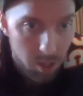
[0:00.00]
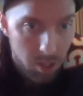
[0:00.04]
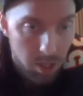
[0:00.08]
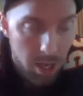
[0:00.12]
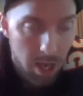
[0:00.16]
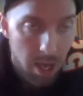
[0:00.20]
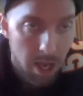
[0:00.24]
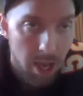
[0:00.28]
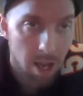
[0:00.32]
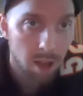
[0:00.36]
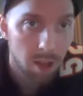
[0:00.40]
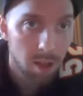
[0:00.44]

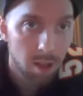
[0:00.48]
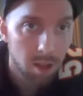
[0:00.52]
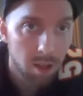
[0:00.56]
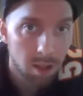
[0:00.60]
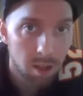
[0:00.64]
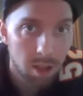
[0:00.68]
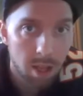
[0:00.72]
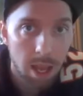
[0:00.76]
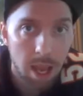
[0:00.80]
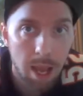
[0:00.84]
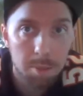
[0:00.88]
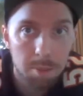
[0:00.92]
Yeah,
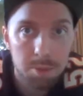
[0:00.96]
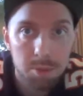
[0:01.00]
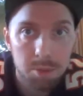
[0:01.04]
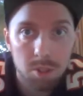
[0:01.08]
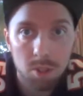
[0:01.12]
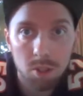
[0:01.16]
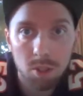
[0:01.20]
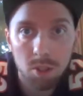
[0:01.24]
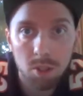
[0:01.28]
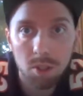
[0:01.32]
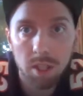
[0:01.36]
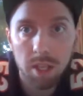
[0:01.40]

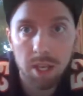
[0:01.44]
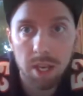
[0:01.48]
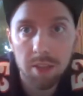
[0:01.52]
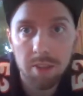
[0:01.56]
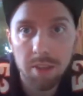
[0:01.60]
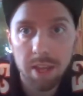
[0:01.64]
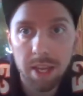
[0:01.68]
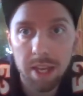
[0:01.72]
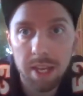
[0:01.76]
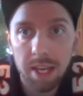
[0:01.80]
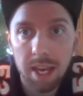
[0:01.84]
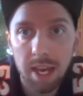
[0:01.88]
absolutely.
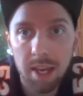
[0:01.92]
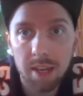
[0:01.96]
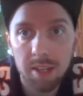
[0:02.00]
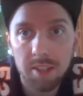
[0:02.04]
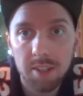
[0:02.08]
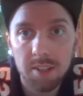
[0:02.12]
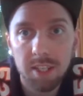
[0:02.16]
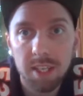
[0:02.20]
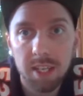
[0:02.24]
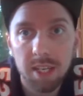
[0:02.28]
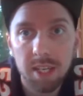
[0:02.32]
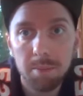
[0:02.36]
And they got a
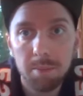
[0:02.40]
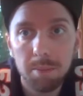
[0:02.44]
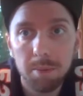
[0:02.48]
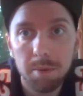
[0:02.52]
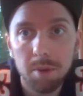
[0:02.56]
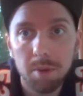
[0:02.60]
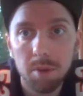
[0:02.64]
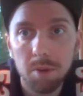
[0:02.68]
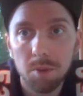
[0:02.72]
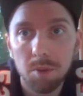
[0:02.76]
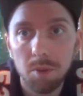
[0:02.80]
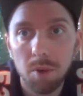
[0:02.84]

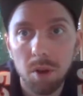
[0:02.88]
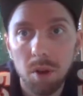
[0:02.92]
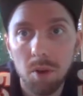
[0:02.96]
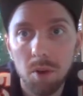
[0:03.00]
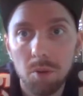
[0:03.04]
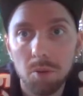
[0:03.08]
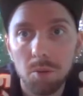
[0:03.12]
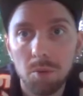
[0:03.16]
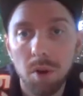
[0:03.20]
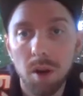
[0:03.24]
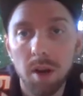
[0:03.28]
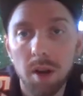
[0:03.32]
deep
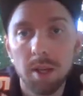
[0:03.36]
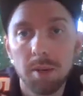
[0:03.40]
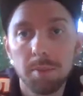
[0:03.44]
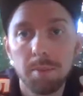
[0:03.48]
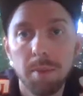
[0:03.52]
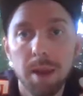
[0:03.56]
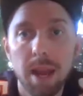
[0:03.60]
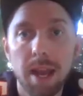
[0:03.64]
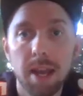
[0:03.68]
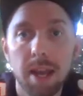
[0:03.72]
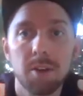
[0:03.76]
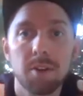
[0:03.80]
running
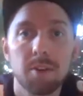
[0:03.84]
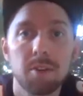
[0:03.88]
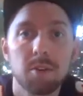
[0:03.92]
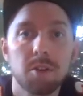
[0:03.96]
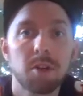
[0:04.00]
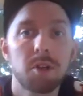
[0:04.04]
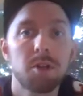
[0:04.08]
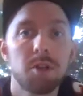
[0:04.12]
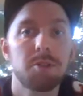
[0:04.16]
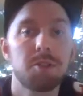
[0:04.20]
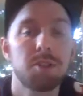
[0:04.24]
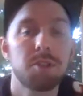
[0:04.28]
back
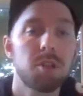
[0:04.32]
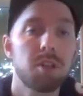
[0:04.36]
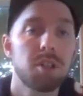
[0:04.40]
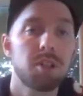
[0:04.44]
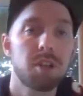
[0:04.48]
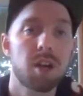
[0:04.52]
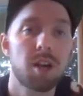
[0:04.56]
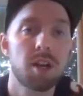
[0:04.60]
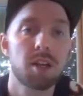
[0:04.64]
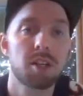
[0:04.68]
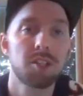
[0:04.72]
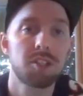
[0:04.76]
crew. You're
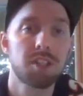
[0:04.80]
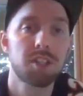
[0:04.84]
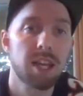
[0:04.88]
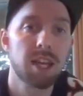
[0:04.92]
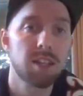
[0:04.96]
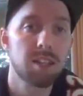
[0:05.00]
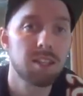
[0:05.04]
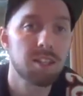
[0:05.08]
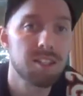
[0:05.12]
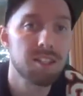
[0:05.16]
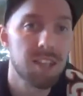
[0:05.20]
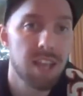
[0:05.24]
talking
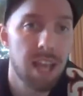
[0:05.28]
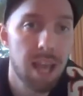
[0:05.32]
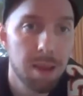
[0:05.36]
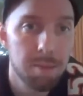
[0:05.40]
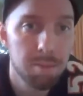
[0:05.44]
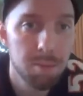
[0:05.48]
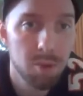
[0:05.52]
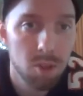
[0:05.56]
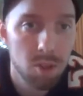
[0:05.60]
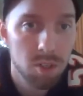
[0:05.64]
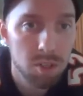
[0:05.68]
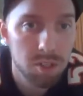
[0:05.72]
Jalen
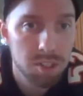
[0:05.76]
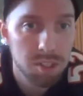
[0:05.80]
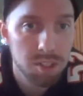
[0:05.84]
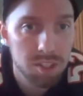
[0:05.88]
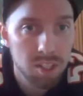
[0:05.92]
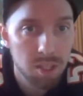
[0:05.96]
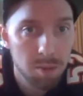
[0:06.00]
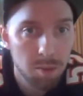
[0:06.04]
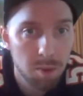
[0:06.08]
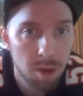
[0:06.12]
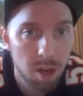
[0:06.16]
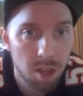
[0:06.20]
Samuels
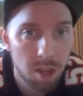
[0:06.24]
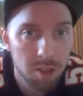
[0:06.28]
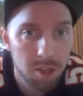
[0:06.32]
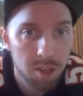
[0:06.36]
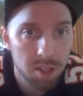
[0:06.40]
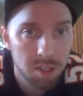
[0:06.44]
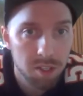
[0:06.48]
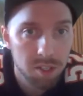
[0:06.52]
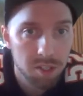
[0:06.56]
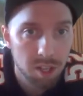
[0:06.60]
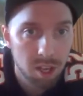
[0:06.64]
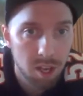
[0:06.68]
and some
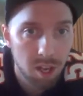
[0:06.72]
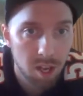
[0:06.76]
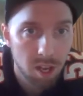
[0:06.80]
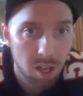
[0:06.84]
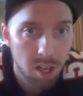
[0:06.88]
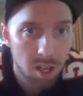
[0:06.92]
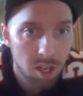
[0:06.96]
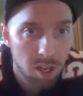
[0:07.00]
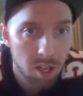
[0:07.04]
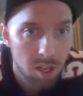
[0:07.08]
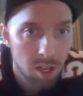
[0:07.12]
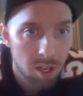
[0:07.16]
others,
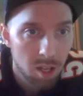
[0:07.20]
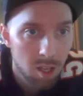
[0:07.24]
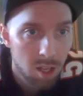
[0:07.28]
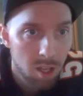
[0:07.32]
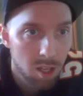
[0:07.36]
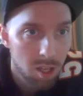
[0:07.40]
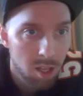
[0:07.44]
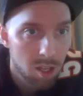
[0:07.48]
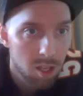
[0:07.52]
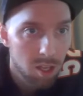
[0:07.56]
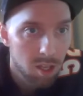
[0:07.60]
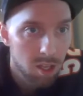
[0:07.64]

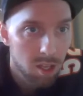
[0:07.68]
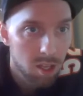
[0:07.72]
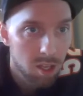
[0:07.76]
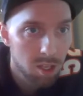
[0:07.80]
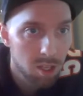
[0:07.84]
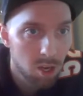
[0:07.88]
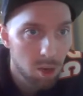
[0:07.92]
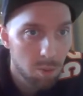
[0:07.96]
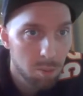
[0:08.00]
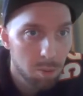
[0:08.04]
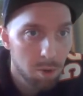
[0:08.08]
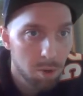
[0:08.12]

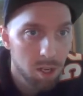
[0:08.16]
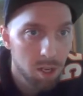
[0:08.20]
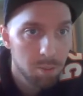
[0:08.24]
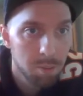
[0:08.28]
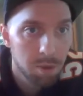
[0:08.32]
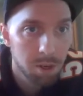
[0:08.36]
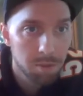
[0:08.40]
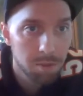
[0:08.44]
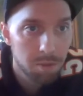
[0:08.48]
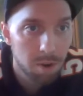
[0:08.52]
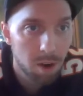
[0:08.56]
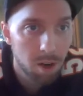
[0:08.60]
Booger
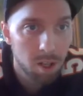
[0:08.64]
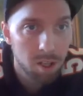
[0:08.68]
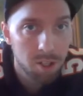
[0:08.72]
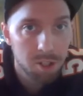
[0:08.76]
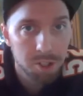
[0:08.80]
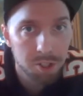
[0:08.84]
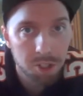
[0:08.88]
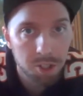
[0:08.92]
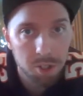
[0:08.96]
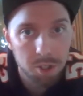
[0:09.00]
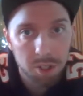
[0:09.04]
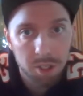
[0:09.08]

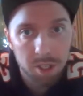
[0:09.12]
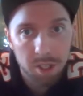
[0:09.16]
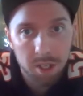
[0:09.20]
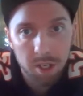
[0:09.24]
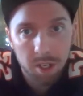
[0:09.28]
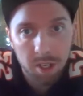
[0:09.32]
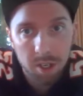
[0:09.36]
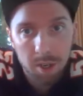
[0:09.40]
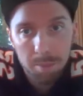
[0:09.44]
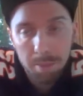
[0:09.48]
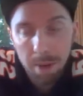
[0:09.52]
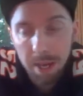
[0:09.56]
McFarland
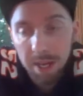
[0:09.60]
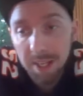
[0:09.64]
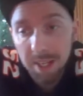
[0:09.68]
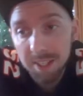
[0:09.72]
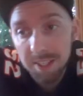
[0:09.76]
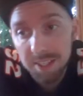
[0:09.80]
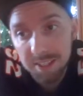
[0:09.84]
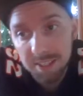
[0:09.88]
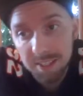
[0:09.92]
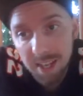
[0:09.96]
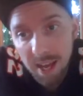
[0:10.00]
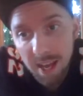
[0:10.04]
Jr., Benny
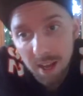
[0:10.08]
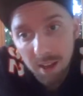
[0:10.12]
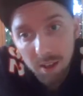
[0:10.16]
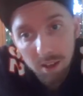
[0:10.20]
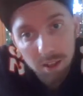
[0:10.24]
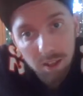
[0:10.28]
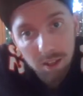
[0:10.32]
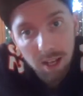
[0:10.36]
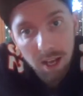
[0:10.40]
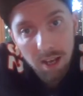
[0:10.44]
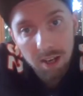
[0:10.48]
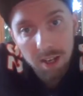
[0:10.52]

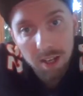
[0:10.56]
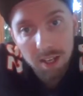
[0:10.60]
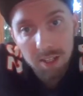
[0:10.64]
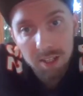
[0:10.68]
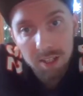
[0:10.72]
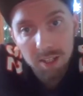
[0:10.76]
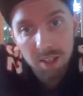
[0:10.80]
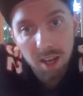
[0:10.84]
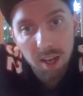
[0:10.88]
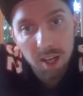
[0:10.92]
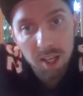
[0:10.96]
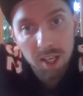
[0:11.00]
Snell out of
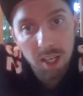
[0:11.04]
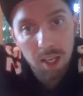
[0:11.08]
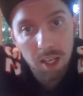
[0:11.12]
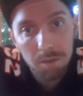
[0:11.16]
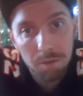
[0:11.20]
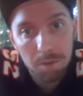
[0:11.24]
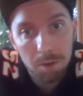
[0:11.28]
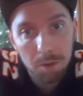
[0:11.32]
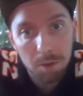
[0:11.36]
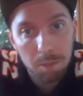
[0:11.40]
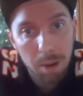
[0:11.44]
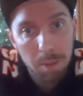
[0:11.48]
Kentucky,
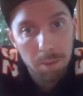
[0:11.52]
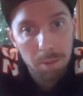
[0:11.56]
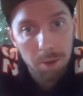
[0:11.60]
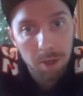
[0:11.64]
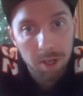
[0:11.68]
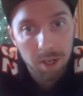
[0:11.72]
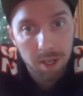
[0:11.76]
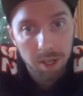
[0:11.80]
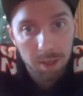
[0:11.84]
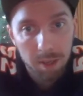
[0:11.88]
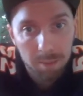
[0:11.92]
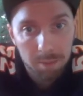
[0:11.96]
if you
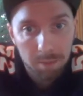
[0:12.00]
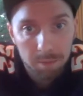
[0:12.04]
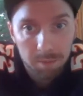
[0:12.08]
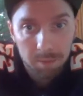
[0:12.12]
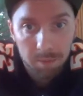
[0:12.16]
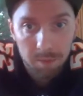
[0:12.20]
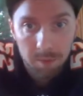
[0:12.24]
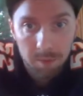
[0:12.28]
remember him.